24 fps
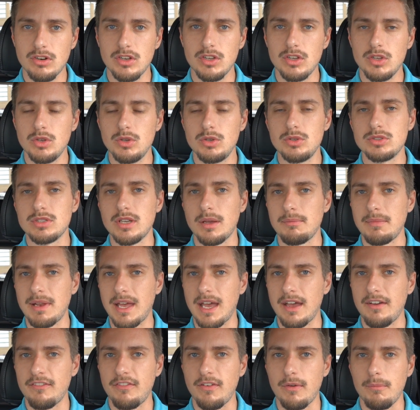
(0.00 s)
to use. I'm
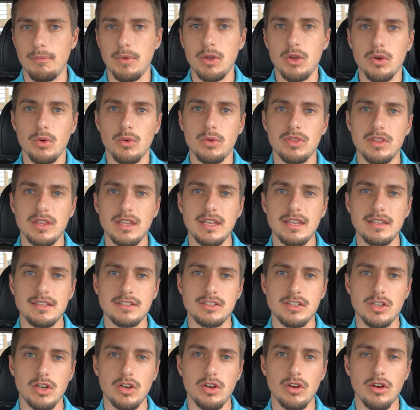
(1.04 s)
not familiar with the
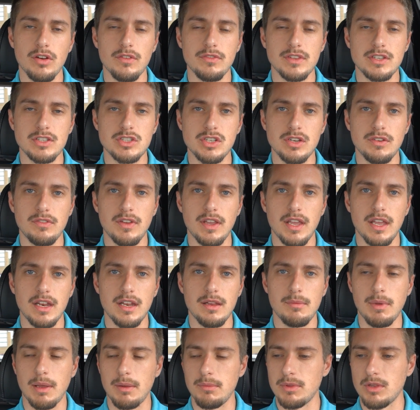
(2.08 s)
interior of the
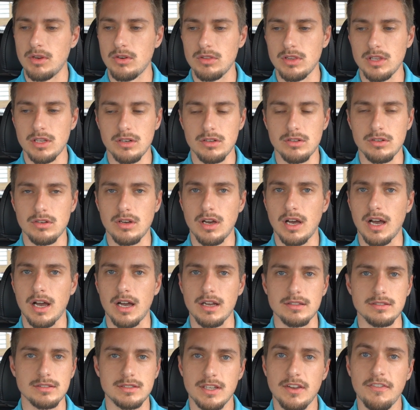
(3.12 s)
GV80. Maybe they're a little
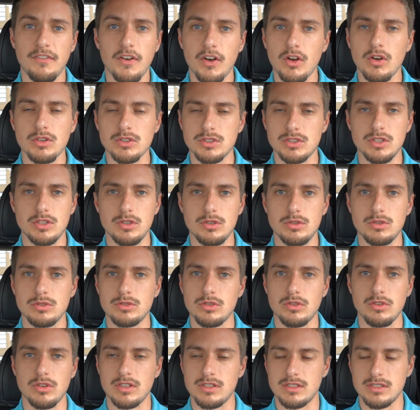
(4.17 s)
uh, difficult to use
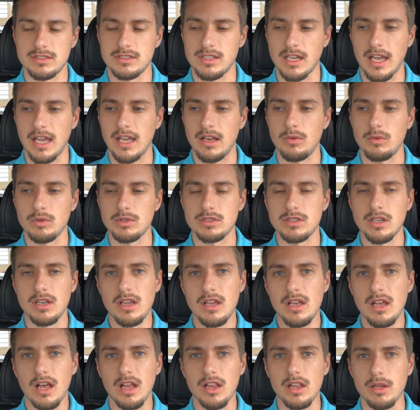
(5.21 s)
or the design was
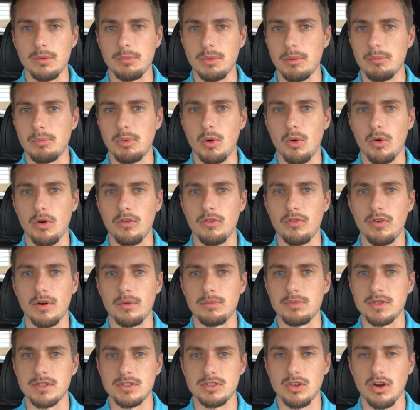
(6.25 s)
a little bit poor
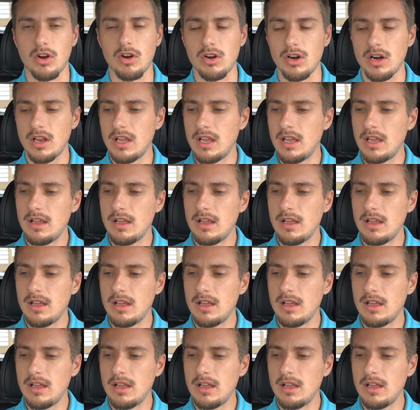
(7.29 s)
from the start.